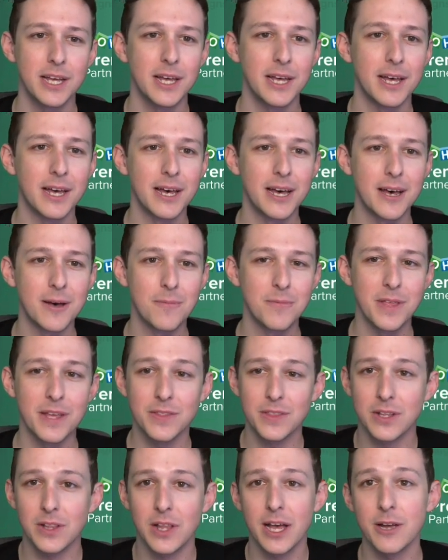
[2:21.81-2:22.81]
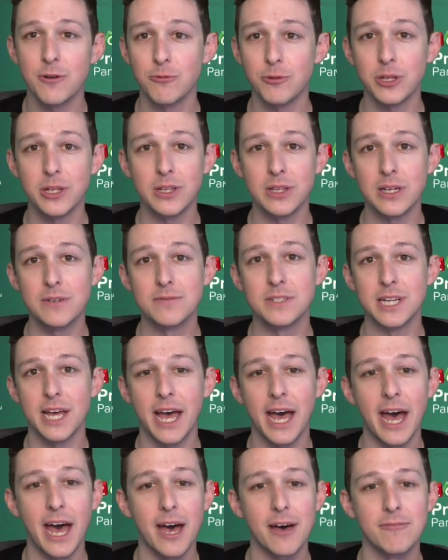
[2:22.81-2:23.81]
um, that the client really loves to
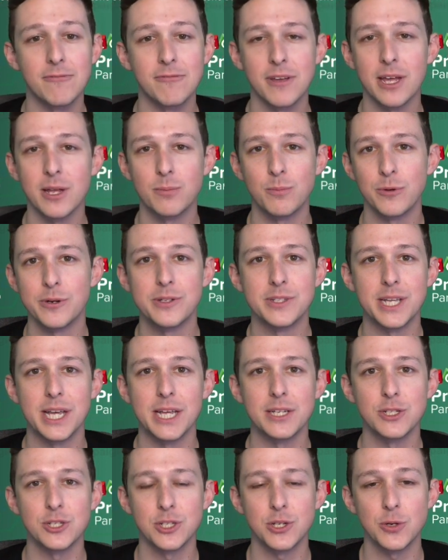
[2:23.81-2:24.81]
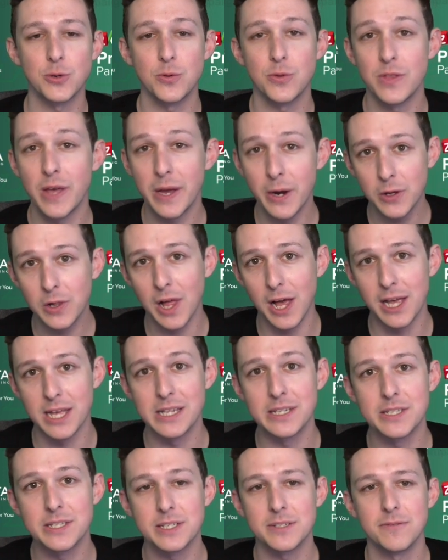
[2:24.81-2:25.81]
have and present to their
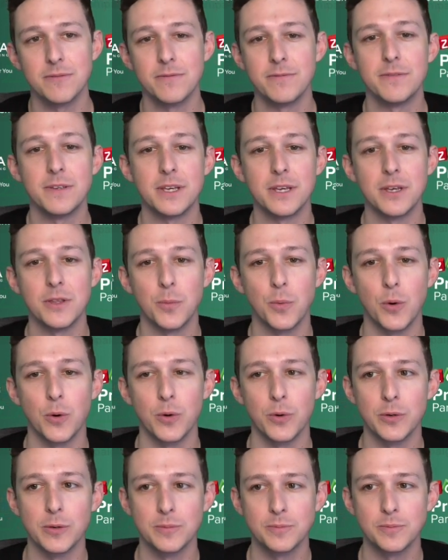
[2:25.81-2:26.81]
clients via the portal.